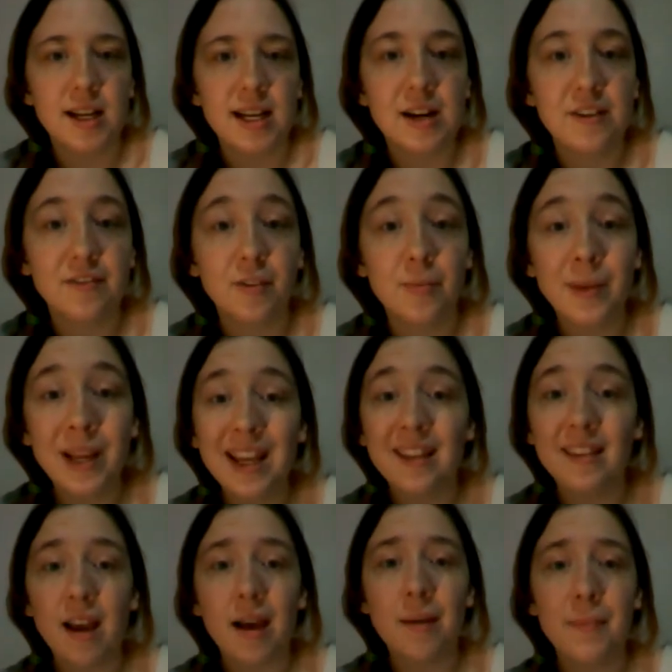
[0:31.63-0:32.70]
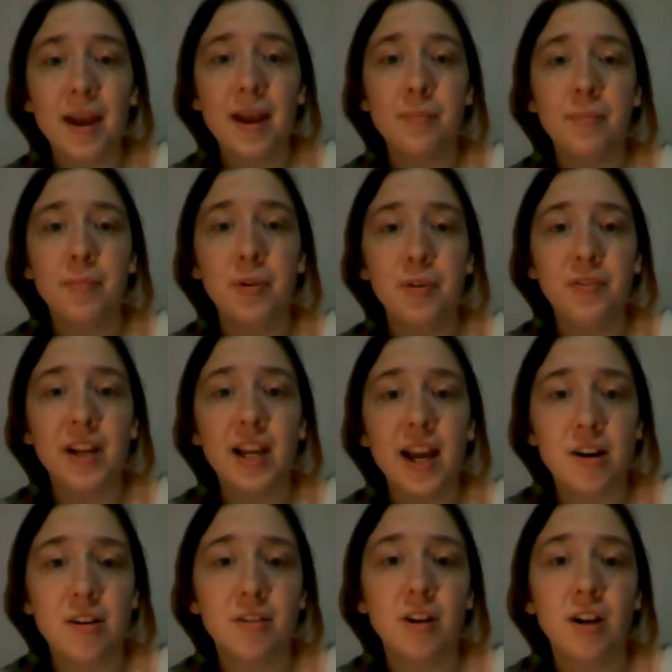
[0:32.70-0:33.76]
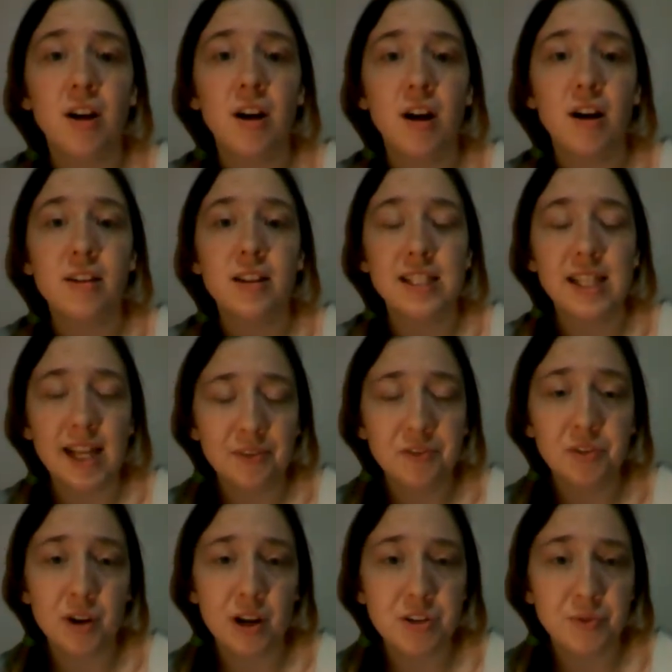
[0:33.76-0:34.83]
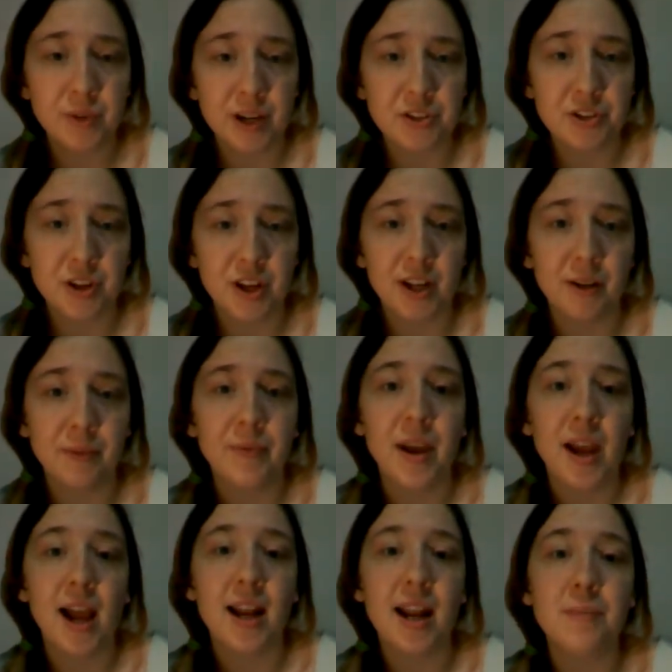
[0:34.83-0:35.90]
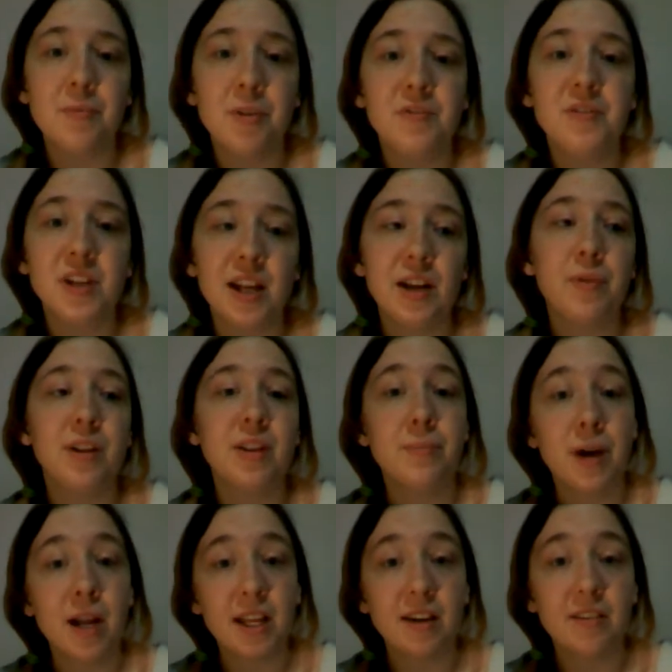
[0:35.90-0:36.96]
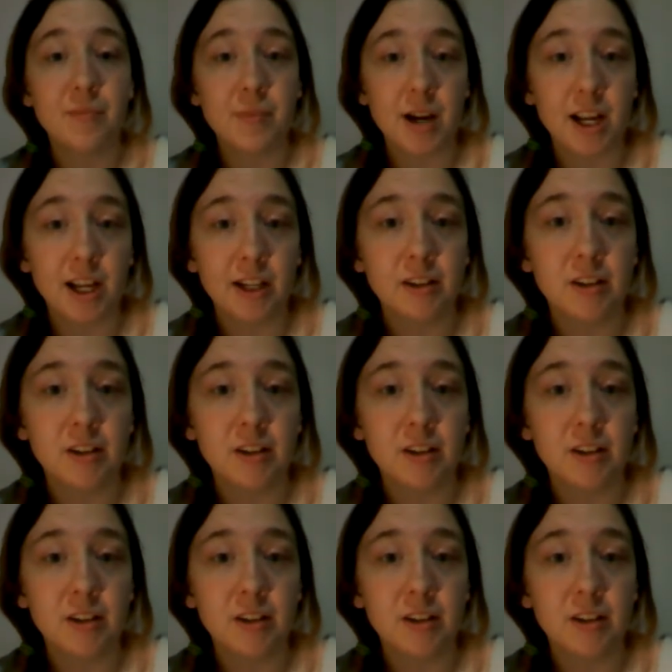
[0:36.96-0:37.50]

Now for me, that meant moving out the day after graduation, and I moved in with a buddy of mine.